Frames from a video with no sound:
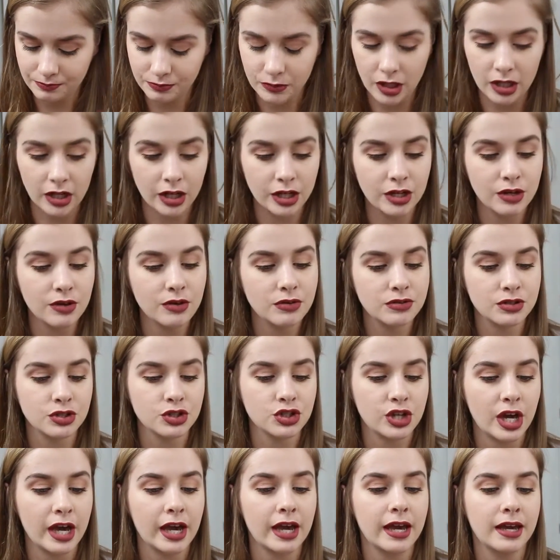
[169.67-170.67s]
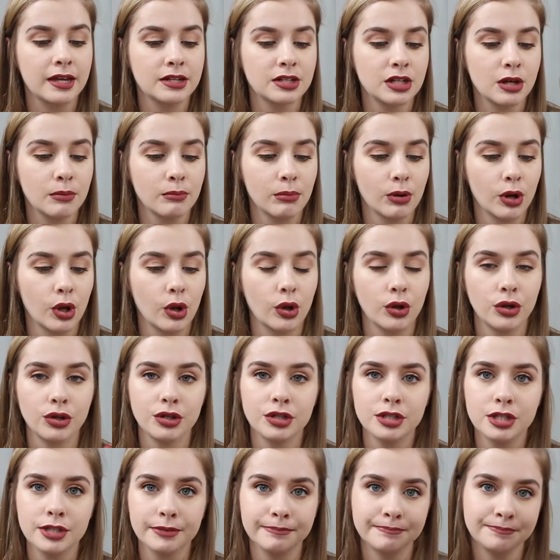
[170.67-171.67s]
And I use the shade
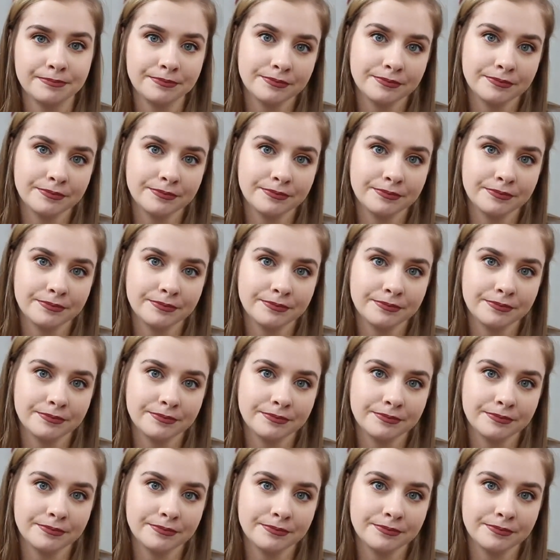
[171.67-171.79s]
Blonde.